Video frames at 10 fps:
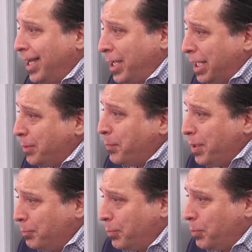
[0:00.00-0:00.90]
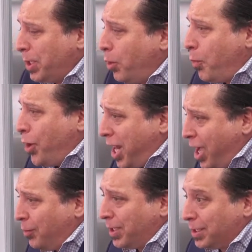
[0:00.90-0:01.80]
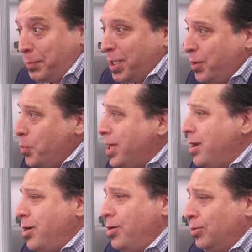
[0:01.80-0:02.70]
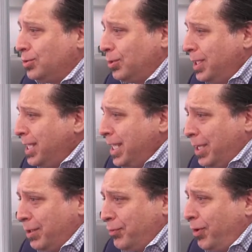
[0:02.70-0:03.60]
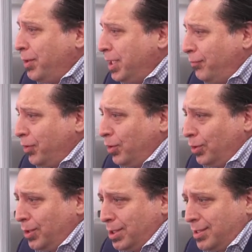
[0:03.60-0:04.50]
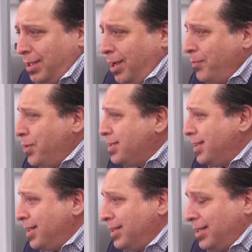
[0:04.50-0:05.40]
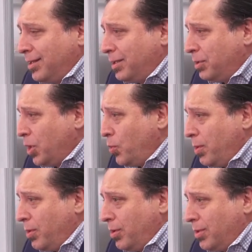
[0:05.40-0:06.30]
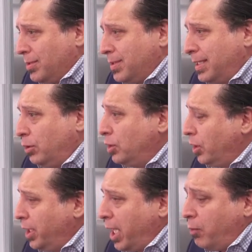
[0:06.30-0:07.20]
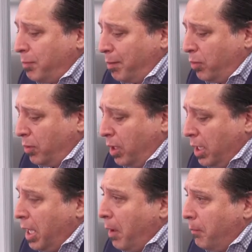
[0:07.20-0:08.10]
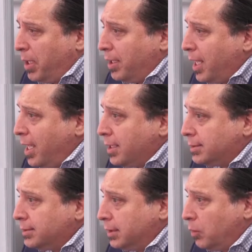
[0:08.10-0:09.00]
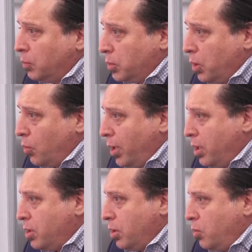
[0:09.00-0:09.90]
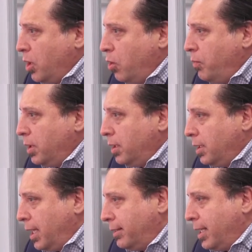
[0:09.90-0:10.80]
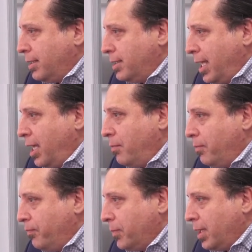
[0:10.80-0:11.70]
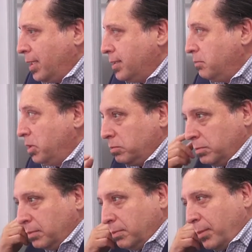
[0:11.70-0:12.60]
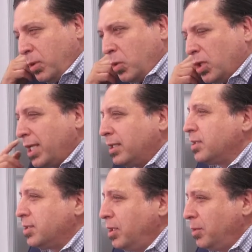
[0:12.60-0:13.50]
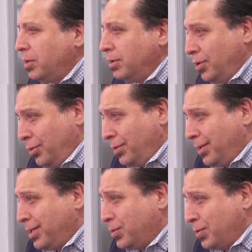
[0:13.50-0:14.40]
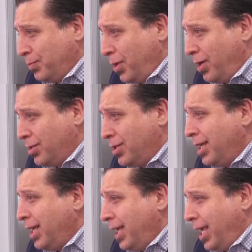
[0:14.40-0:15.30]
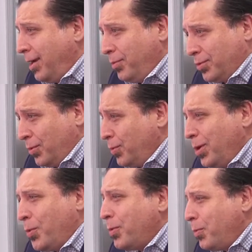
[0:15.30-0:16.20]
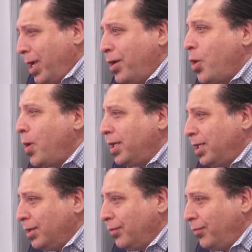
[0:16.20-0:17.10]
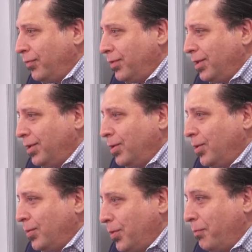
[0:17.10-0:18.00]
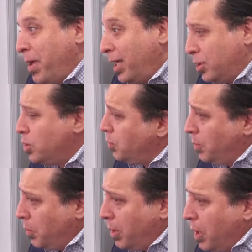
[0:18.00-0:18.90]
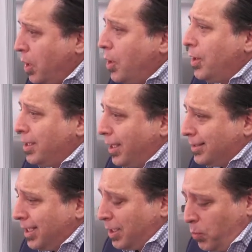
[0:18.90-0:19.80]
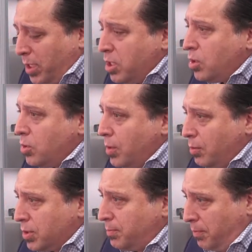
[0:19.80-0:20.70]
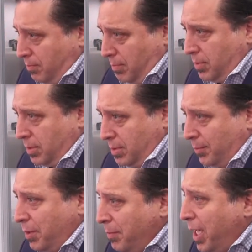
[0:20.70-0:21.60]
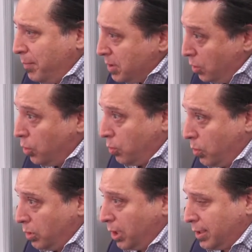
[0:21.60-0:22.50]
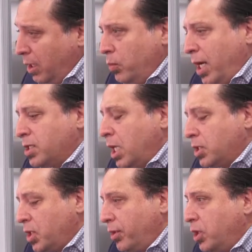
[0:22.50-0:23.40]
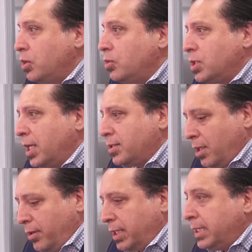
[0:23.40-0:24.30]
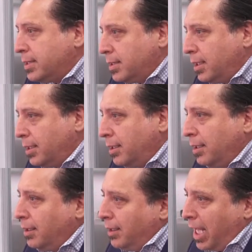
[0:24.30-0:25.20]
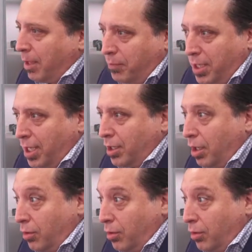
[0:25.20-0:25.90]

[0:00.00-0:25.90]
at the beginning. We know more now, mm -hmm. but at mm-hmm. the beginning we didn't know. So right. it was very difficult. It was unprecedented. You know, we were still learning. I remember being asked, you know, when are you going to reopen? And at that time, I said, well, maybe we're looking at the summer. You know, this mm -hmm. was mm-hmm. March April. So you know, we, we had no idea of the, you know the How magnitude. naive were we, right? Exactly. We knew it was something bad because the whole world locked down. When I saw, saw the news and I saw the Disney, NBA, and all